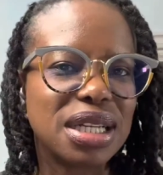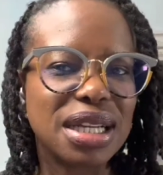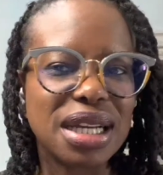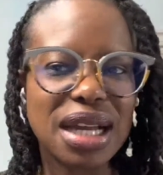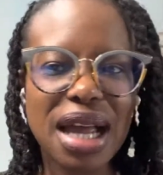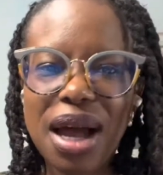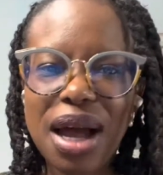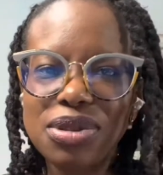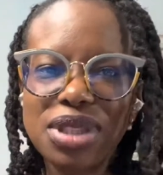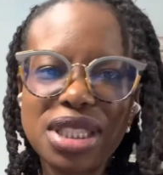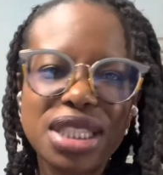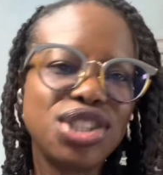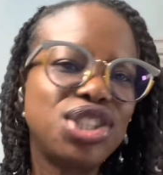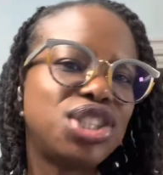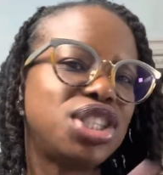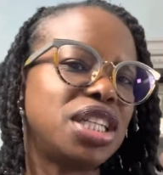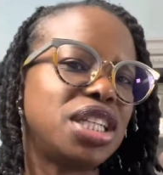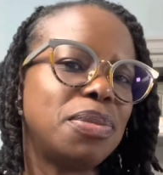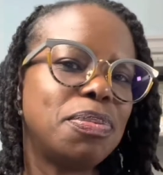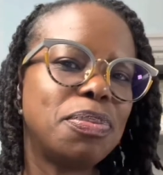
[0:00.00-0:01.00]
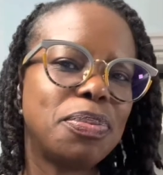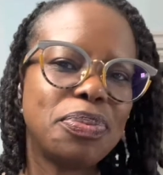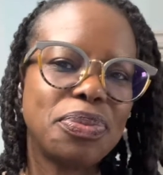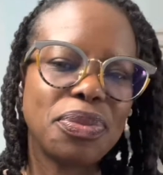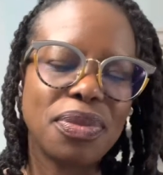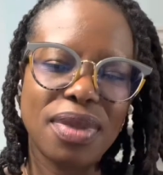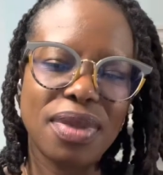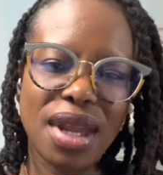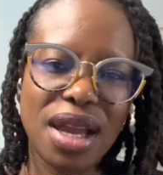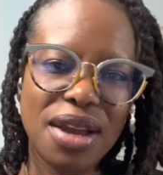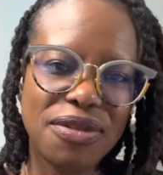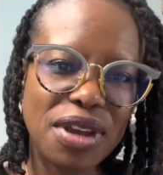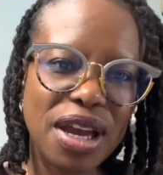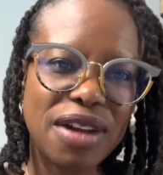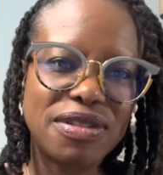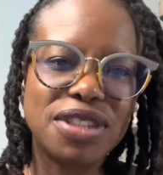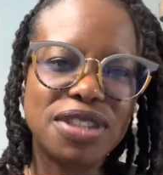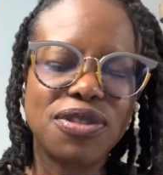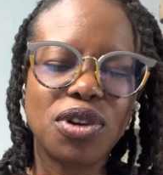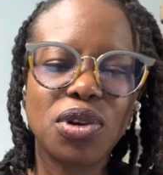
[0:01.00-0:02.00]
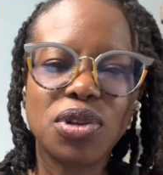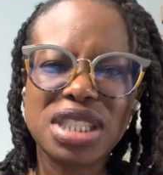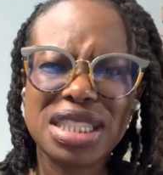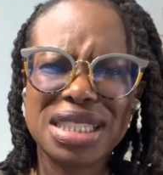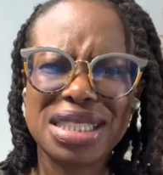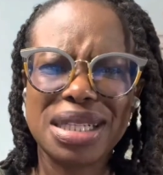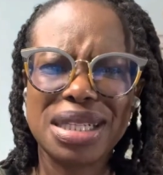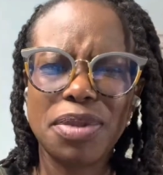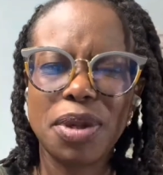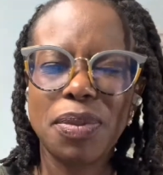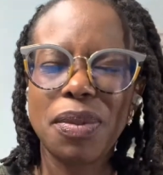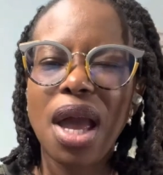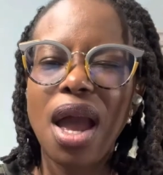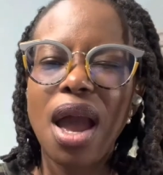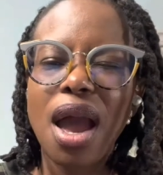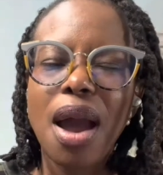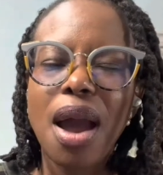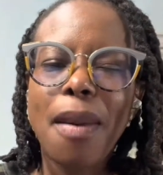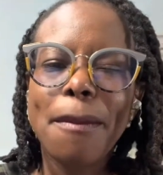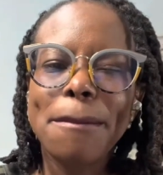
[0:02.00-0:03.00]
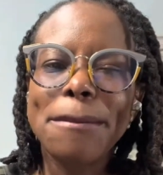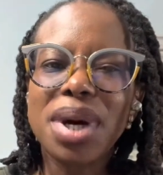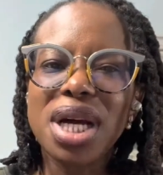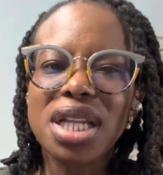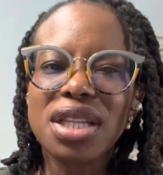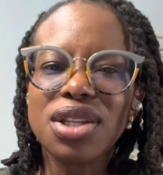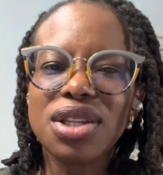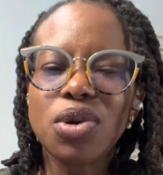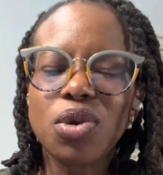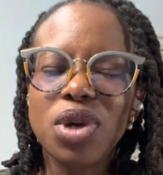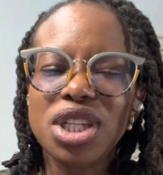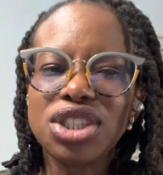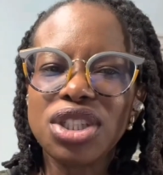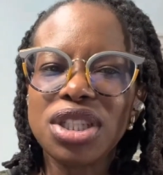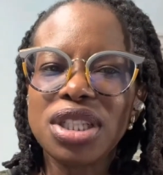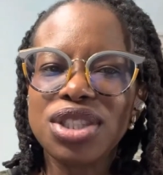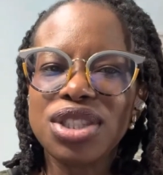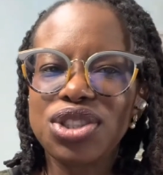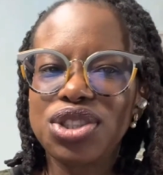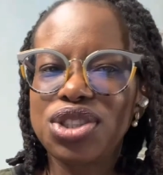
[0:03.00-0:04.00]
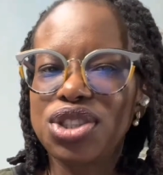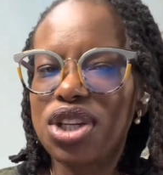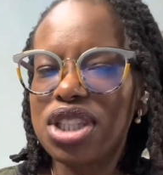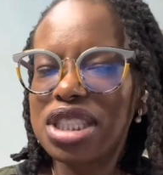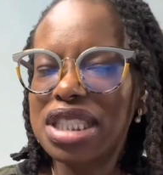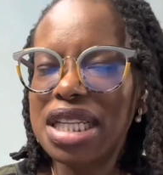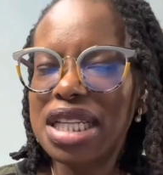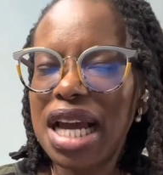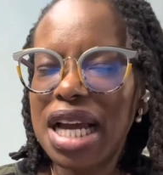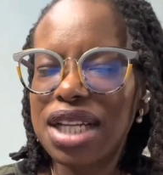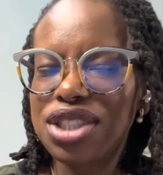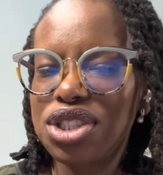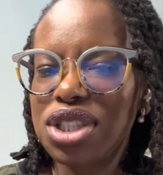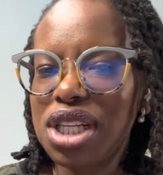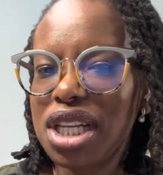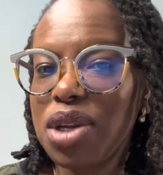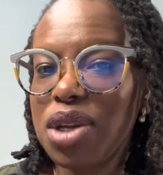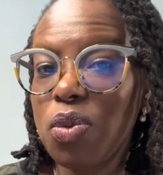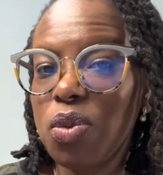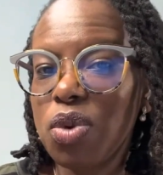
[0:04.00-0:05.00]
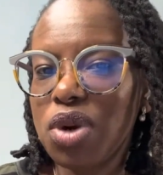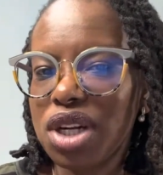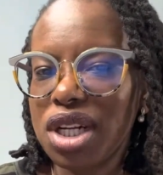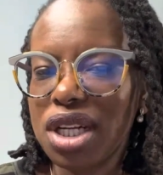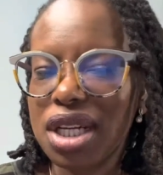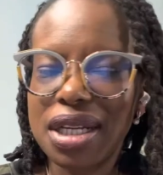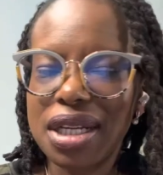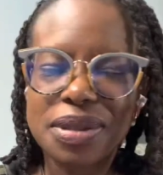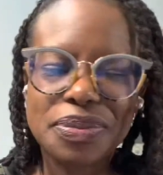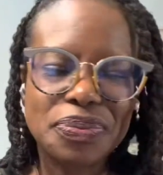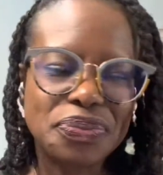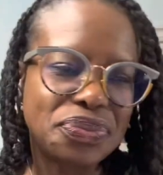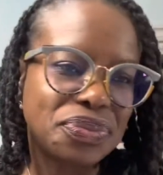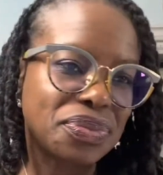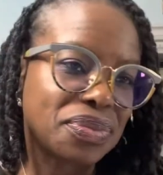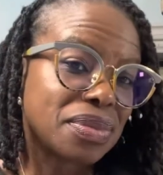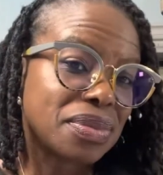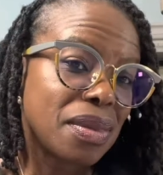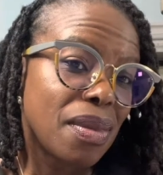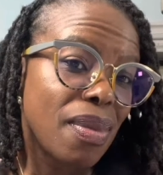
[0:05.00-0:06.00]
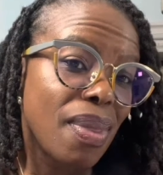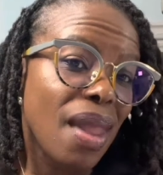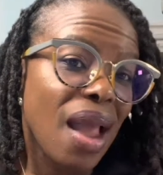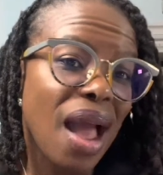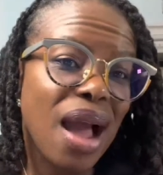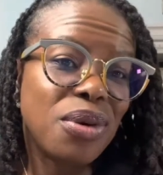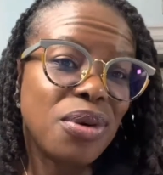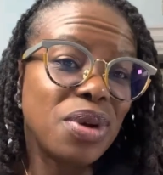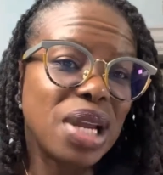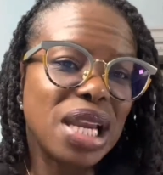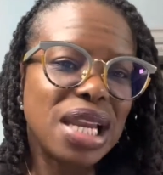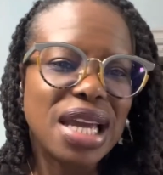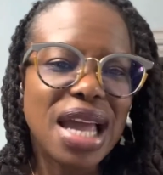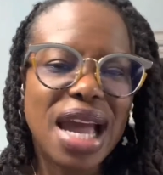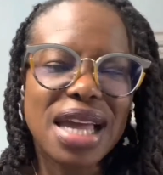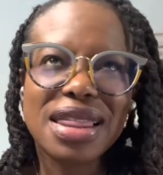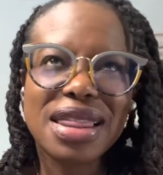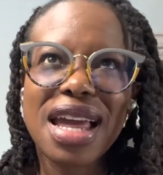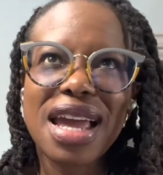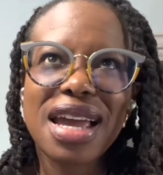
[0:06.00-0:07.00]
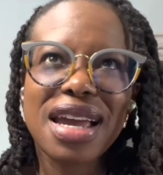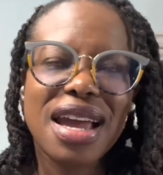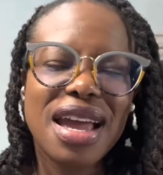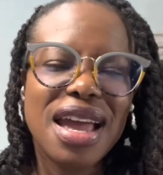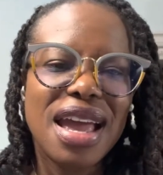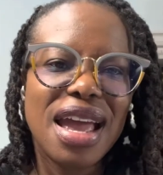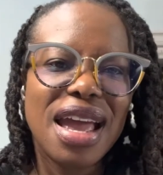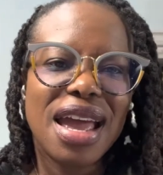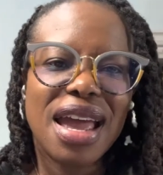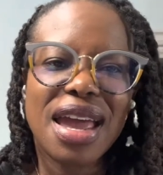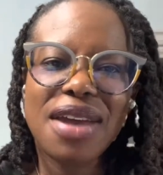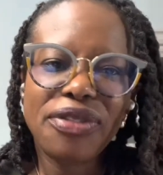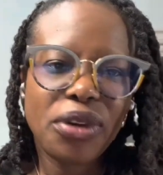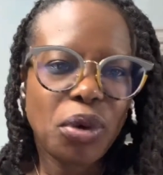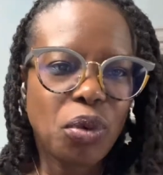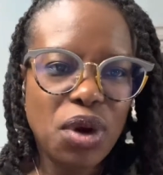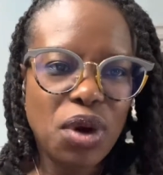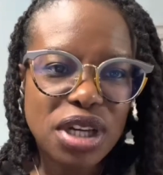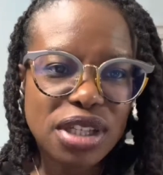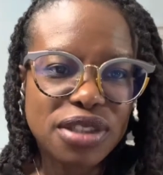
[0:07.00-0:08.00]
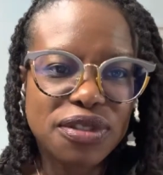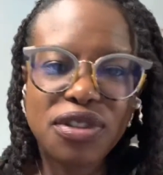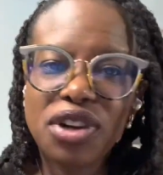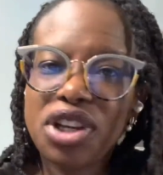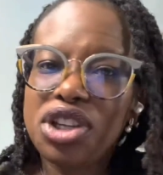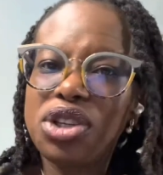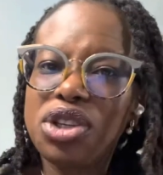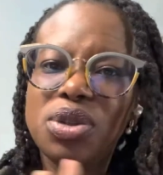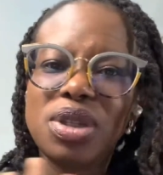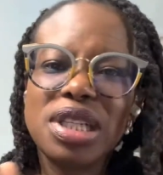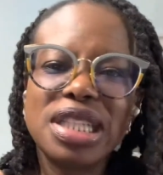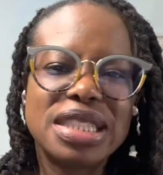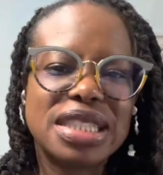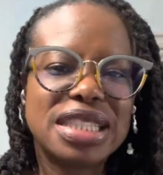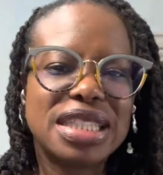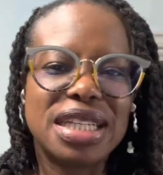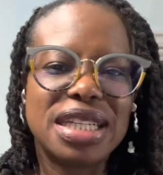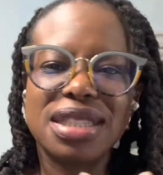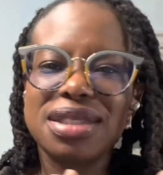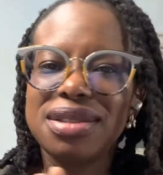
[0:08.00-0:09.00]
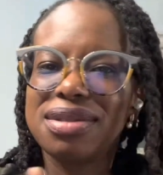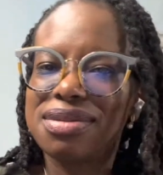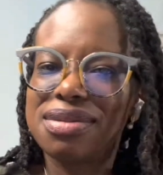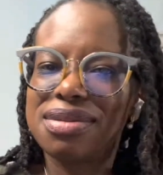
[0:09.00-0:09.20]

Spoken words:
counting sheep if you have difficulty sleeping. But the question is, does it actually work? And really, I think if it works for you, listen,